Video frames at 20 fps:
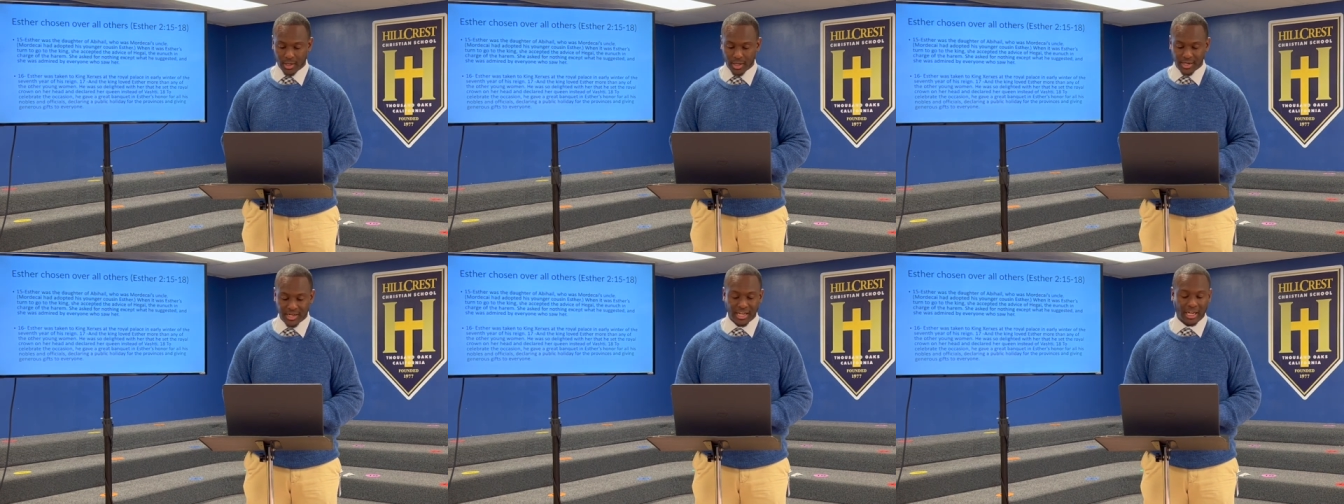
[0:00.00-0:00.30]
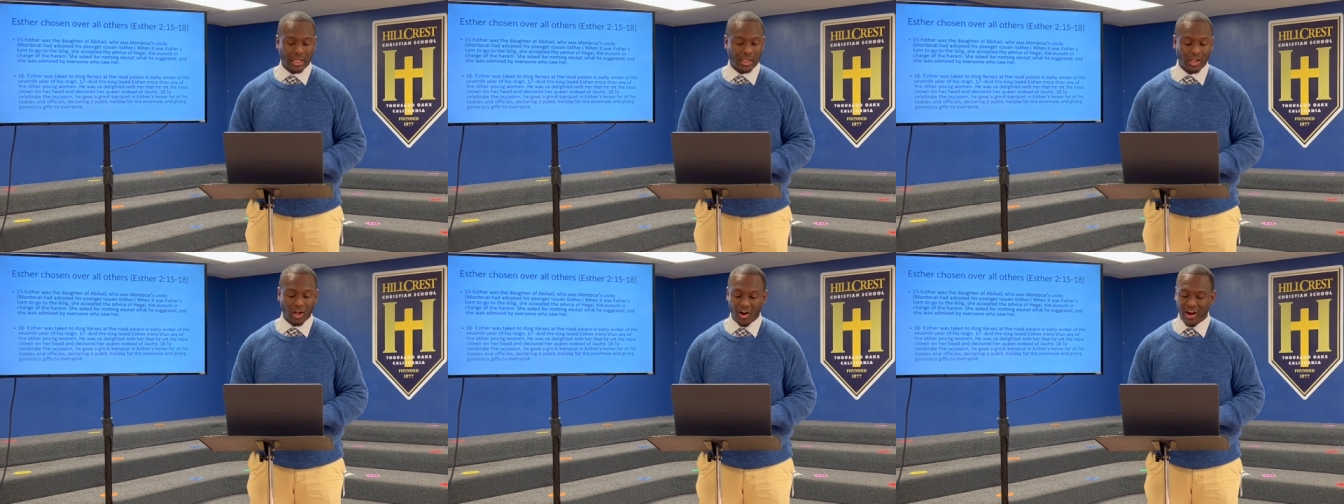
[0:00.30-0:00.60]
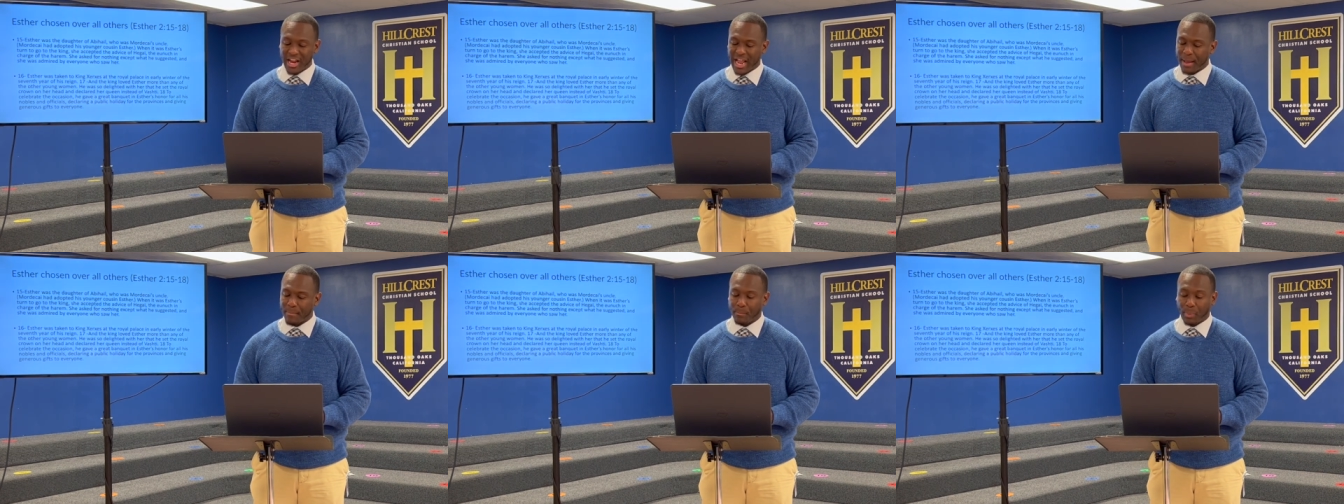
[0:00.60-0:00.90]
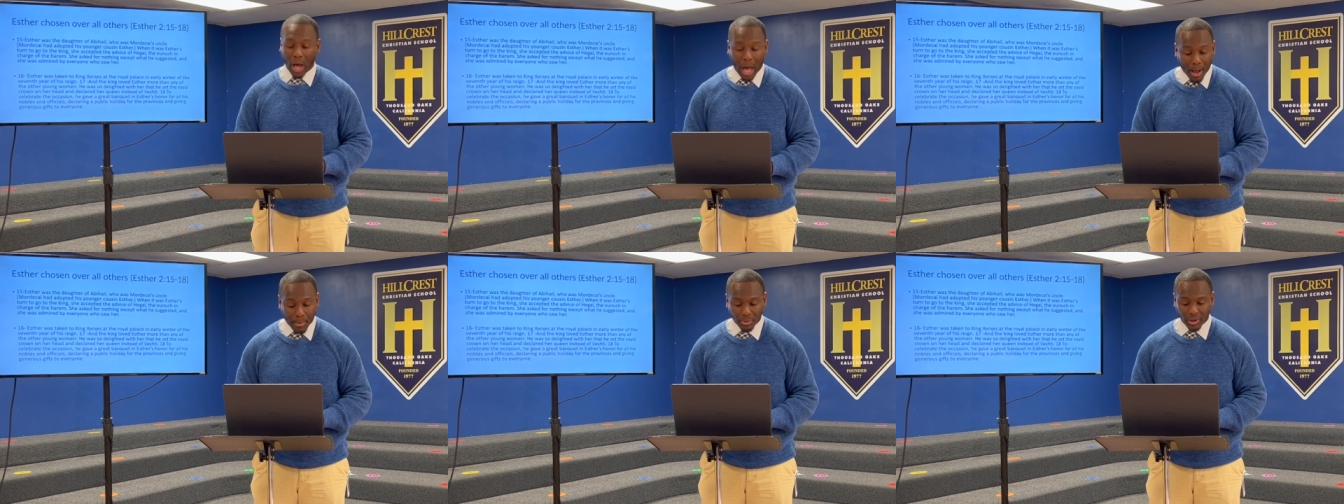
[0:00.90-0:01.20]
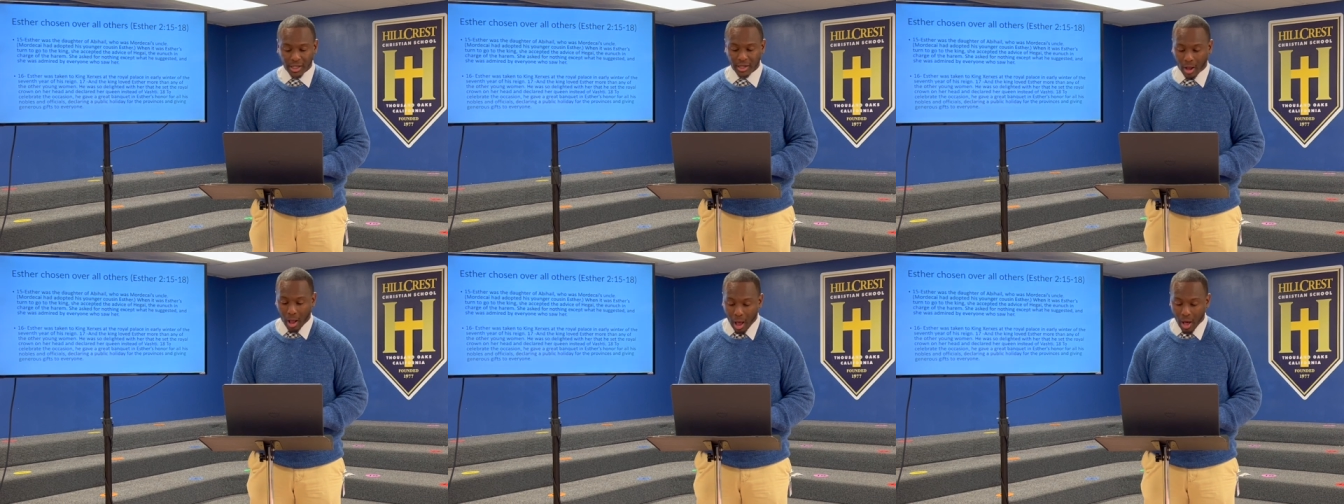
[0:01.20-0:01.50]
declaring a
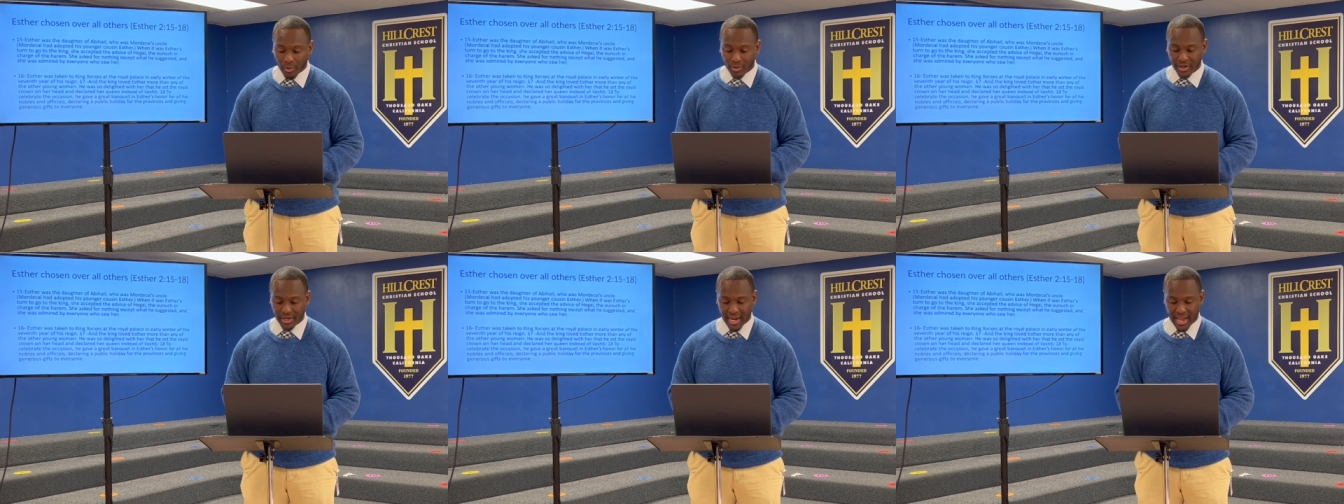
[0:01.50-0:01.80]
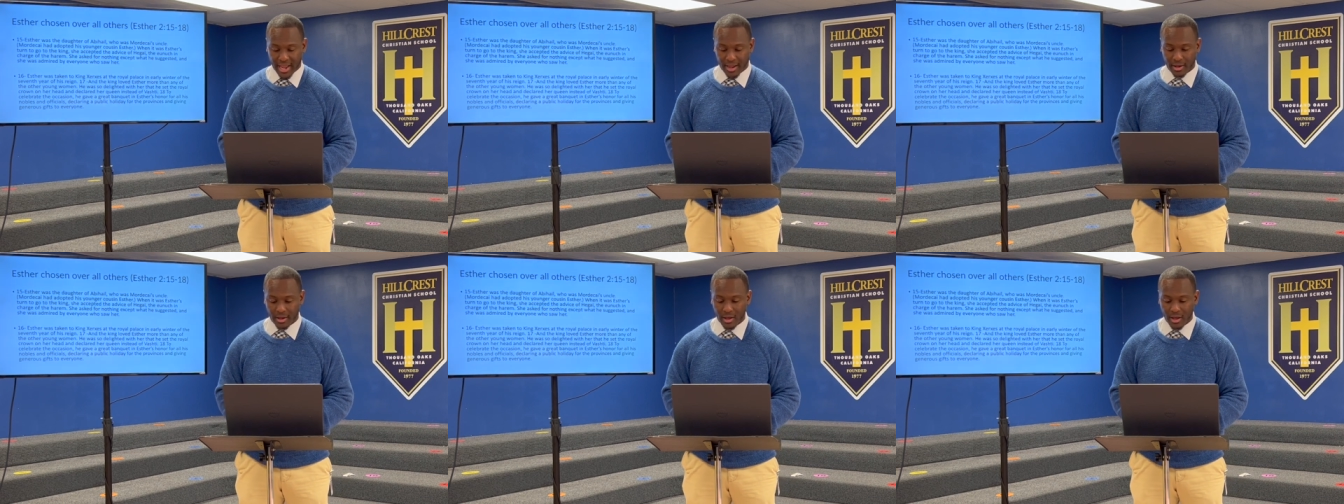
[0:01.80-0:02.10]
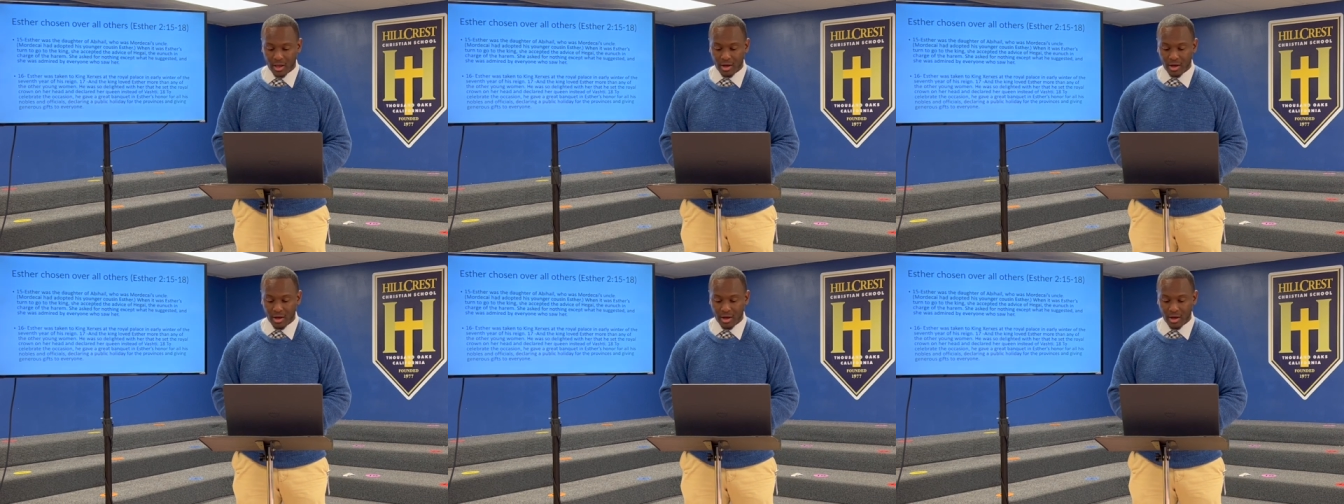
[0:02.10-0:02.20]
public holiday